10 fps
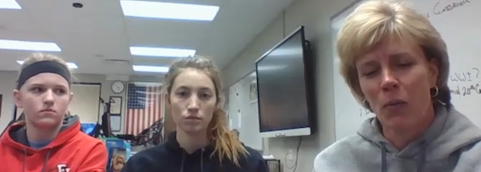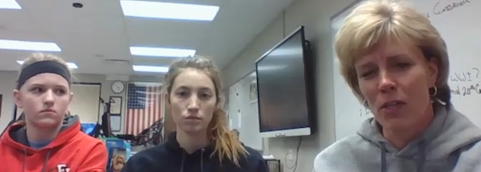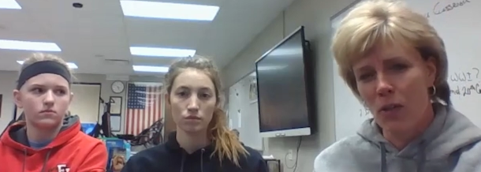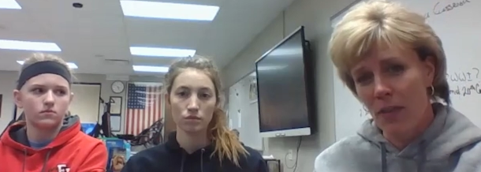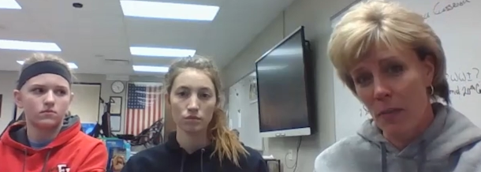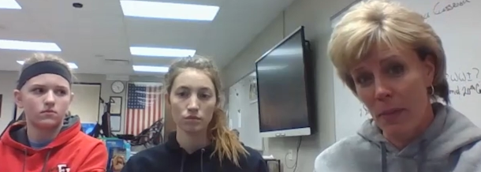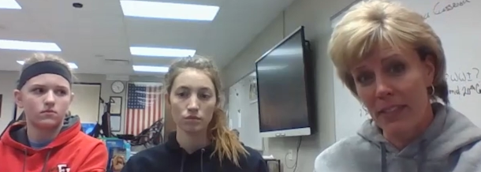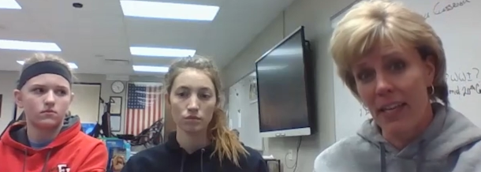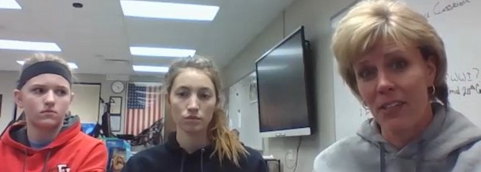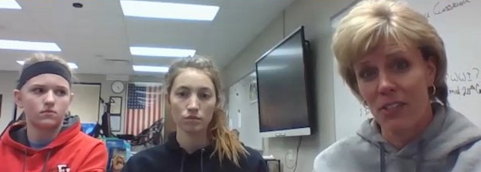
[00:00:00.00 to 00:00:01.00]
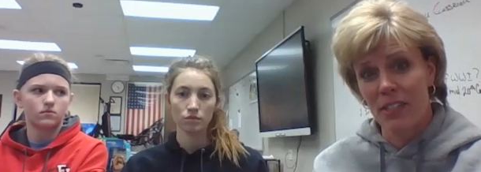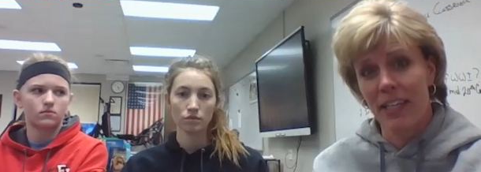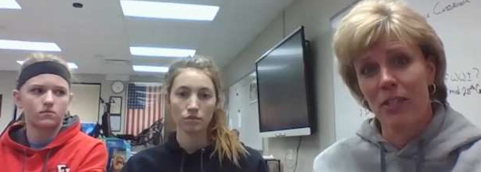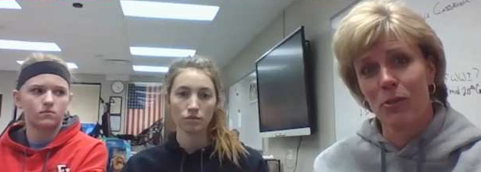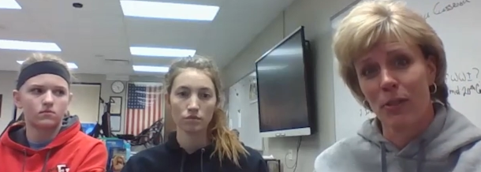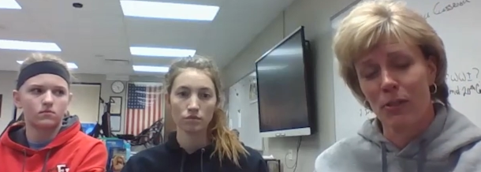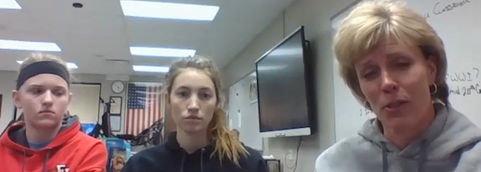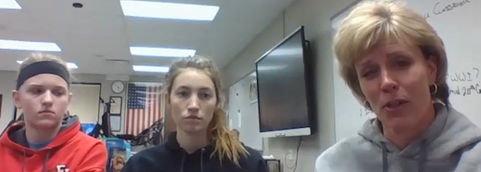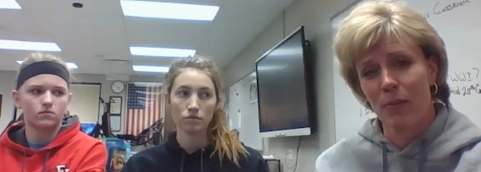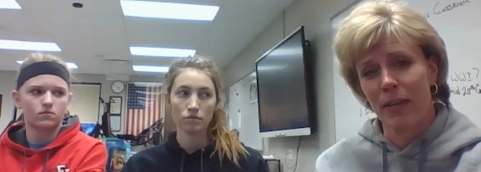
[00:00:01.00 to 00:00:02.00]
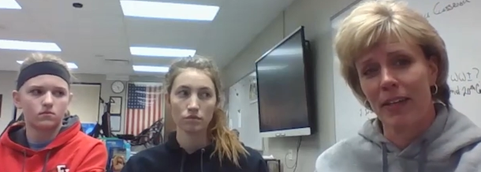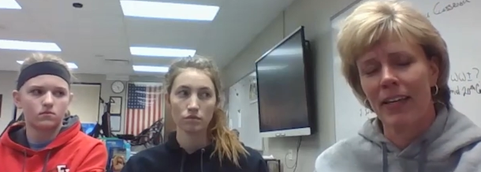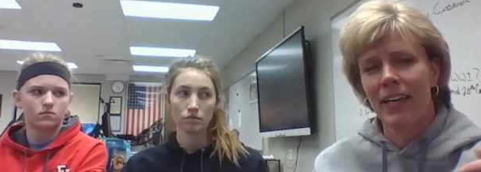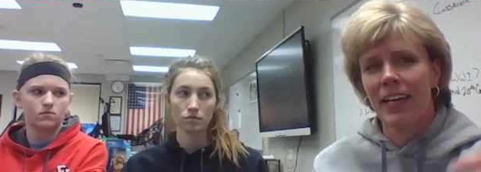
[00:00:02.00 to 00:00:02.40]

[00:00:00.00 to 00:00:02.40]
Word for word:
Speaker 1: we saw that the Big Ten just canceled their tournament.